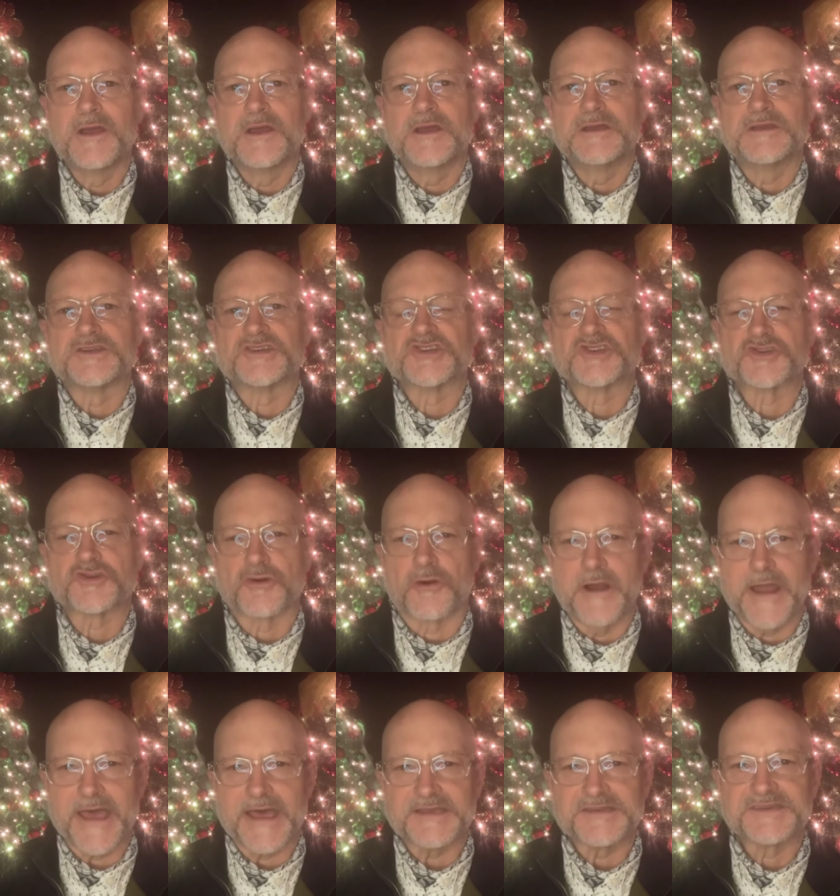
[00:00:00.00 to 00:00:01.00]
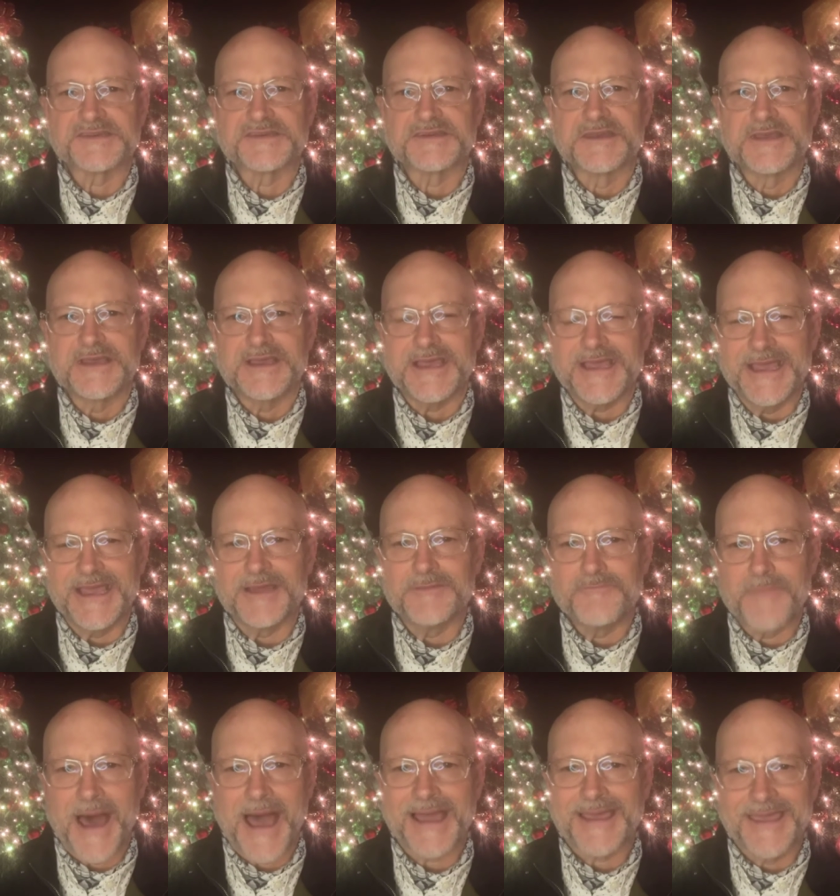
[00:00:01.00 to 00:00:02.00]
stress in
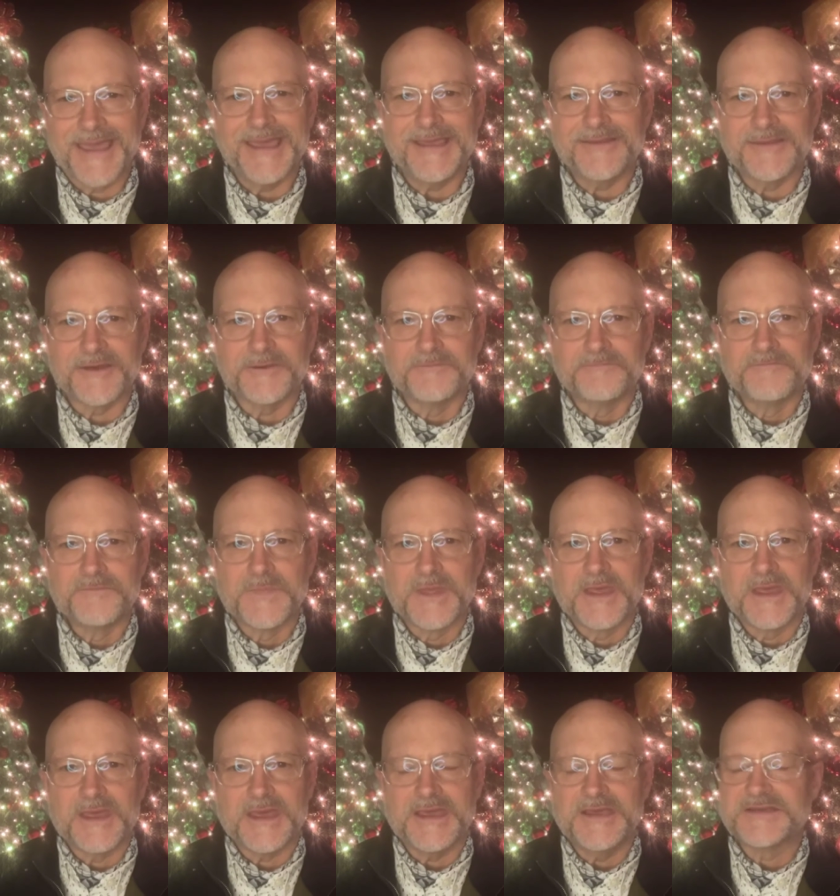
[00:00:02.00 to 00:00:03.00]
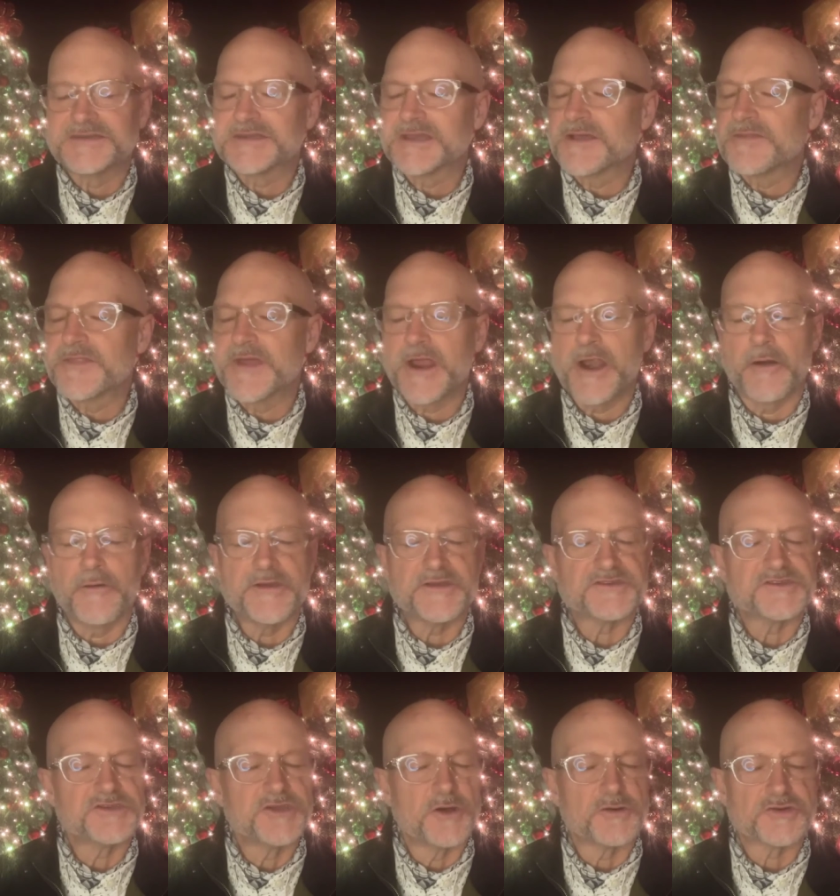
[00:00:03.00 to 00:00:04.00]
my kingdom. He said, There
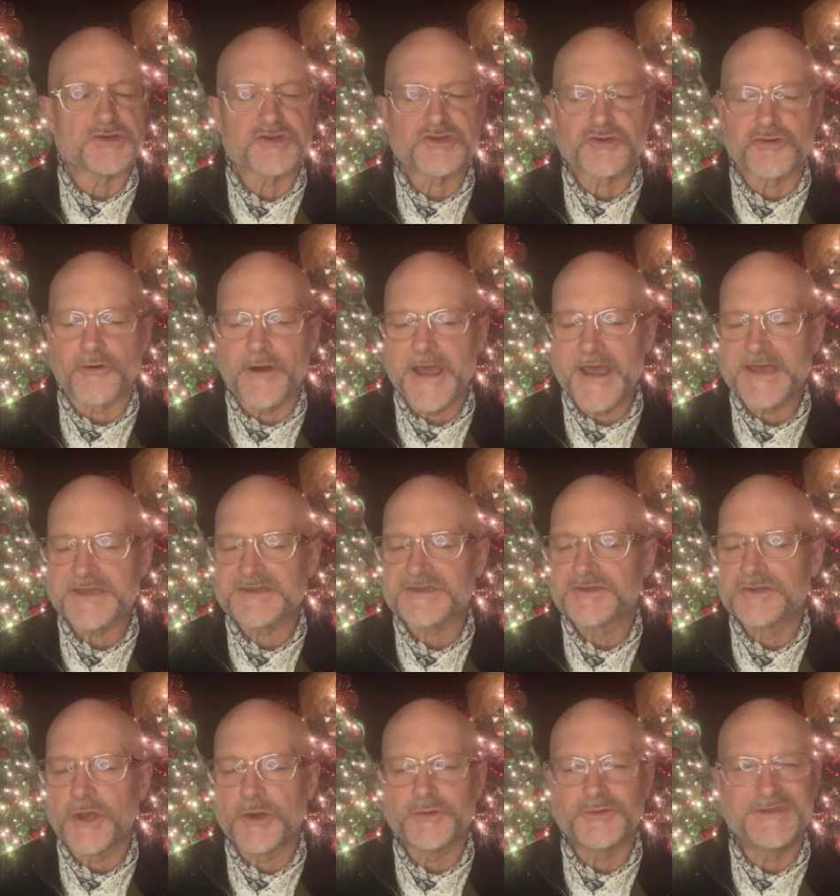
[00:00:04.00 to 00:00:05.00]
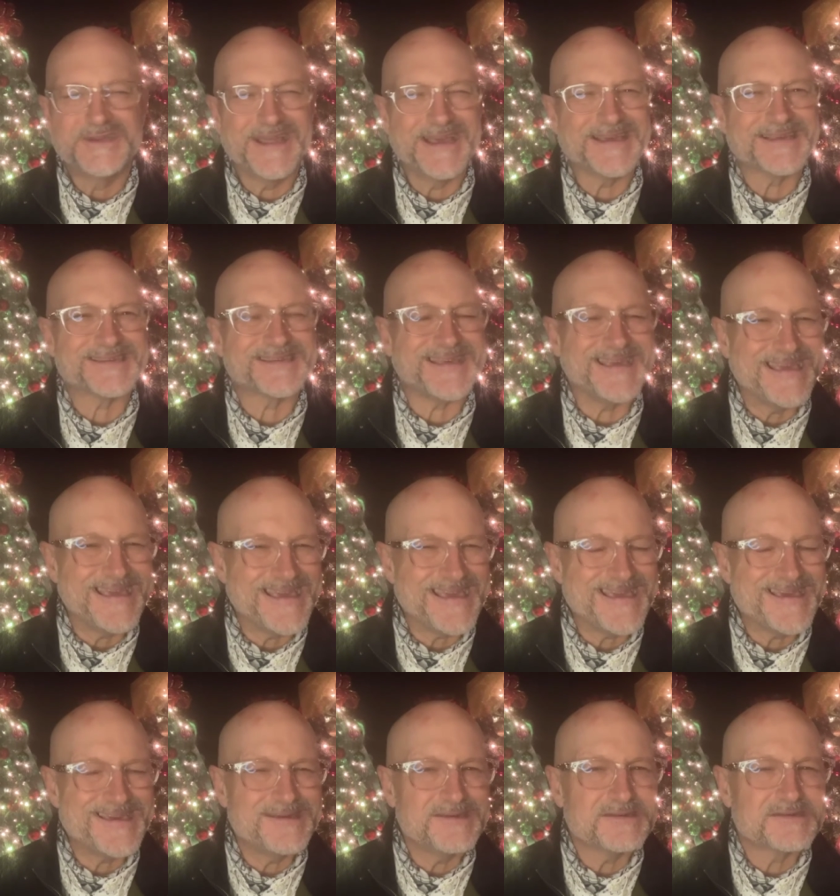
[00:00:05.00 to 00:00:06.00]
is no stress, no
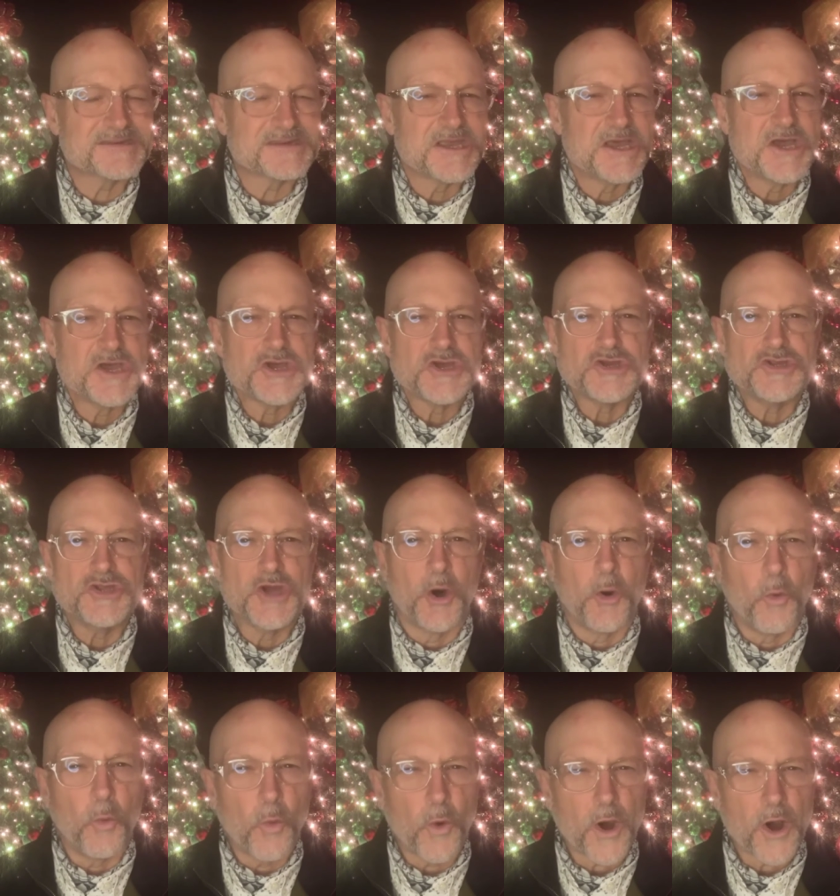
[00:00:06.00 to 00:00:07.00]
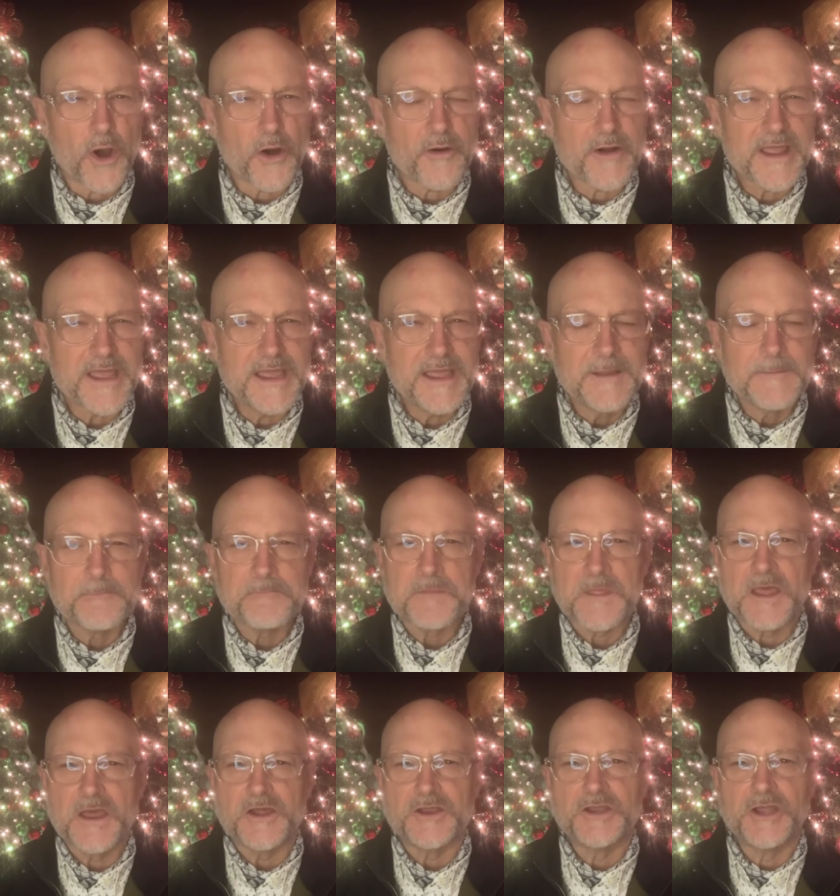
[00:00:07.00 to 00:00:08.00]
disease, no worry,
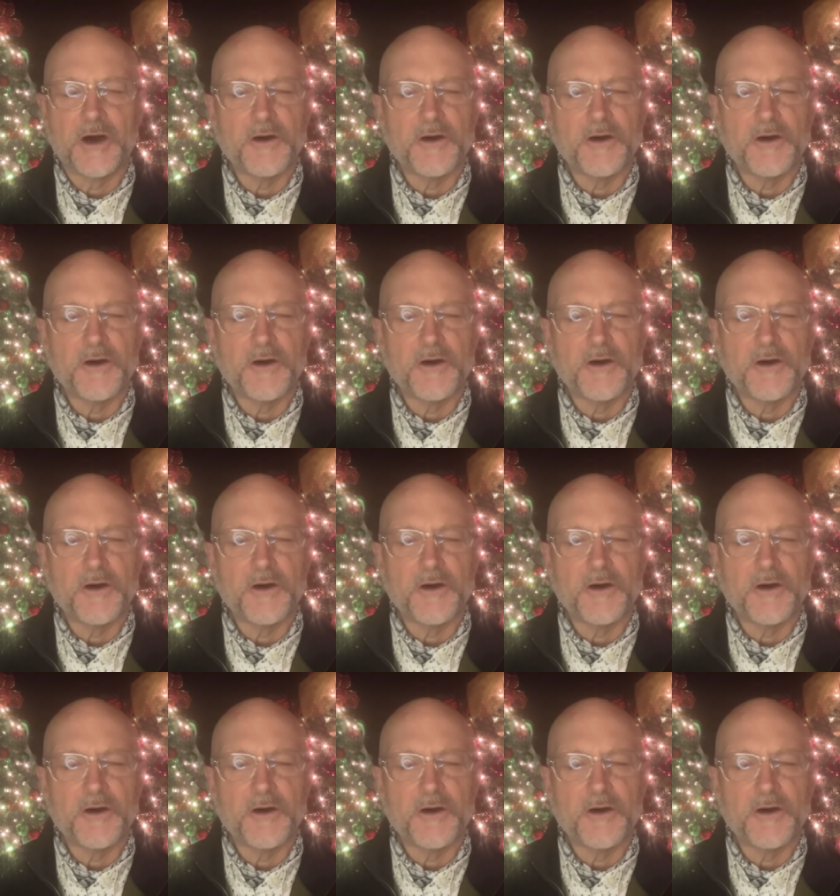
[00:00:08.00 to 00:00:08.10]
no